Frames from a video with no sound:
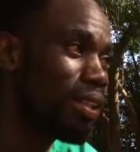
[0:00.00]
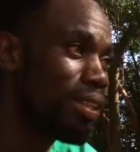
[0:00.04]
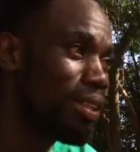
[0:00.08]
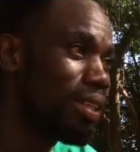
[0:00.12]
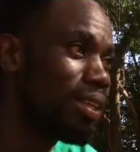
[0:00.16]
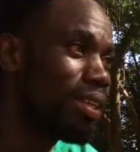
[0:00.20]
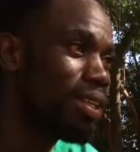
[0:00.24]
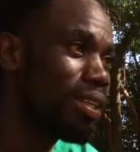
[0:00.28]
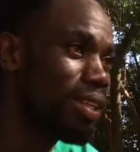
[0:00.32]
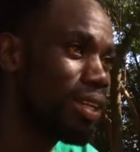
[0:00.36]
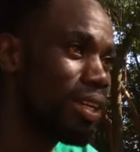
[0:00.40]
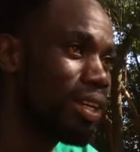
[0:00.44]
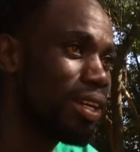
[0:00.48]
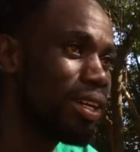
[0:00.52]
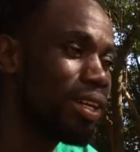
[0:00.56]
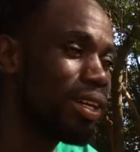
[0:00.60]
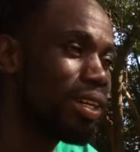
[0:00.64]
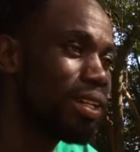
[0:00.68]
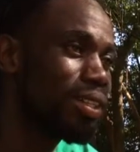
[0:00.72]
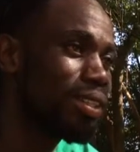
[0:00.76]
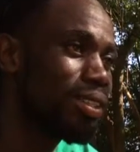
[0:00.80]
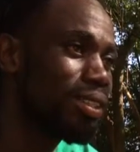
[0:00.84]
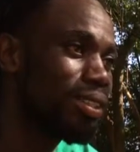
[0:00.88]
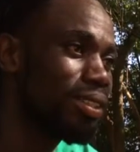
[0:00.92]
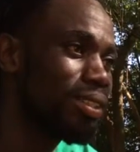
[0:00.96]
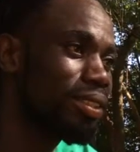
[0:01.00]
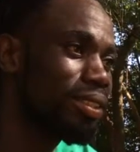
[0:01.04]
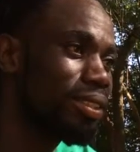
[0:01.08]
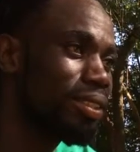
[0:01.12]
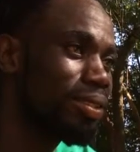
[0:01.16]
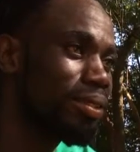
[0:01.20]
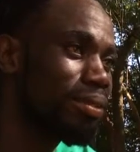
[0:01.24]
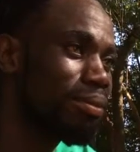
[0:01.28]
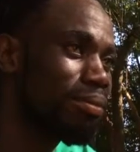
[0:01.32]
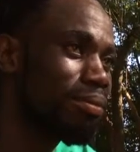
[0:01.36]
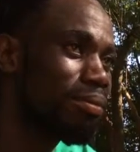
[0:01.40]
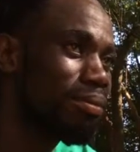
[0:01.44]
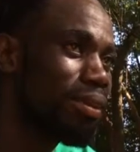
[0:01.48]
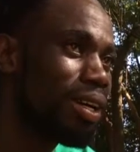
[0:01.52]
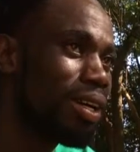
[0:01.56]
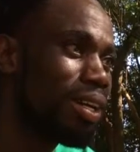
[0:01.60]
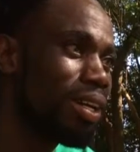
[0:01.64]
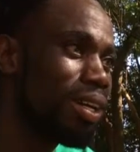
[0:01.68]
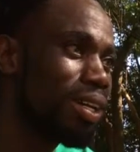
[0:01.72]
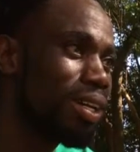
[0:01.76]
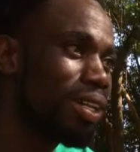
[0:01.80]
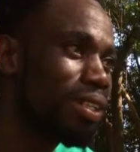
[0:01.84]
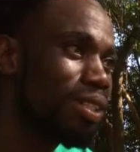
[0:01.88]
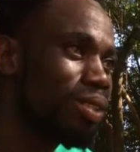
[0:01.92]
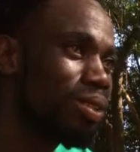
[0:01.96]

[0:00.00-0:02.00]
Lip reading: And then